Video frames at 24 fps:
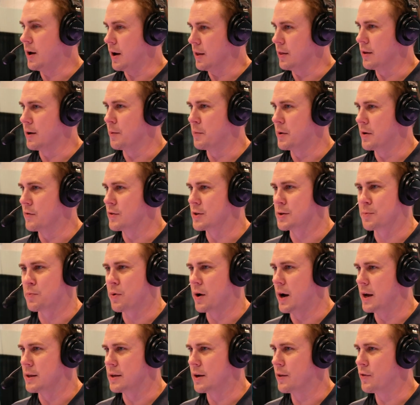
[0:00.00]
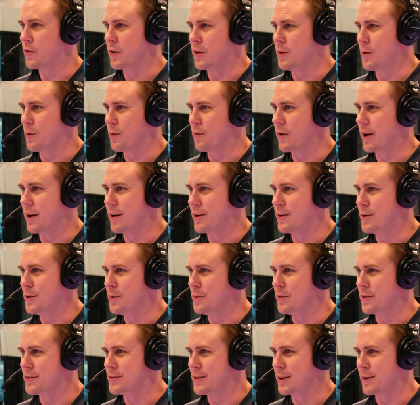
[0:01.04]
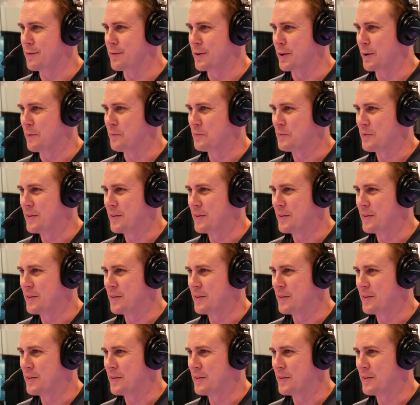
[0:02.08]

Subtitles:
got a little bit of a surprise. I don't think you were ready to do this interview.